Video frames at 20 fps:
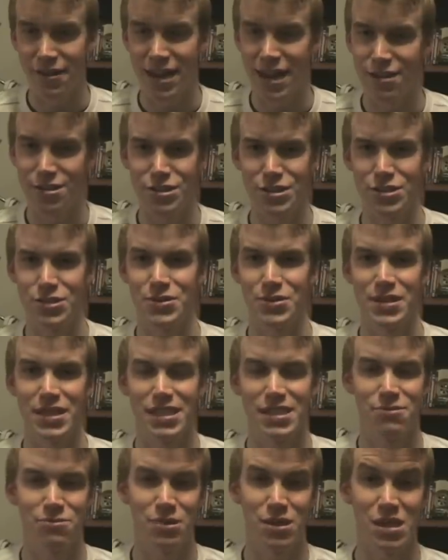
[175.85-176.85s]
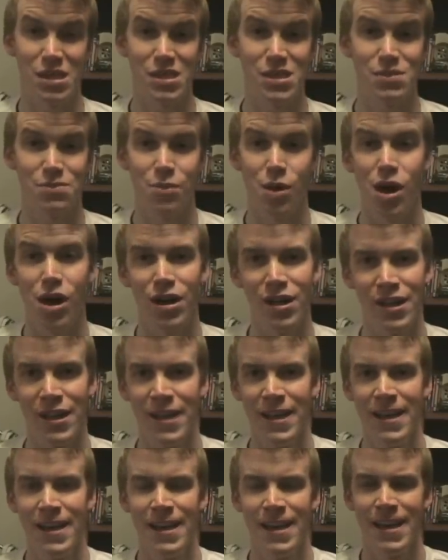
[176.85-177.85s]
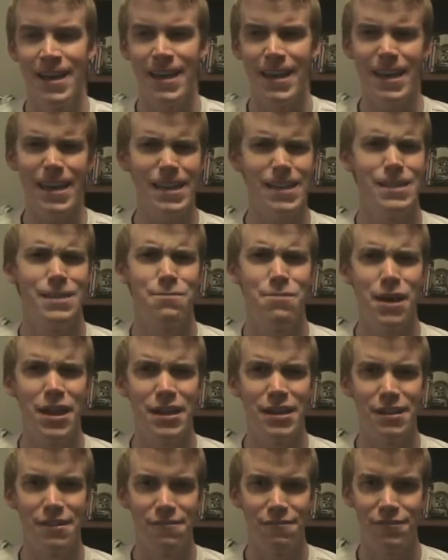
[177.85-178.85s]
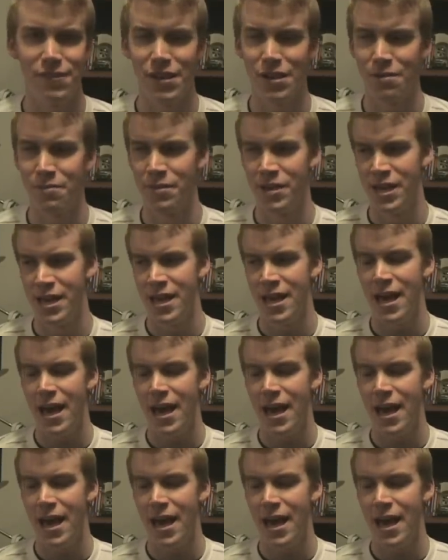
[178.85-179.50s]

and now she's doing this really small, independent film.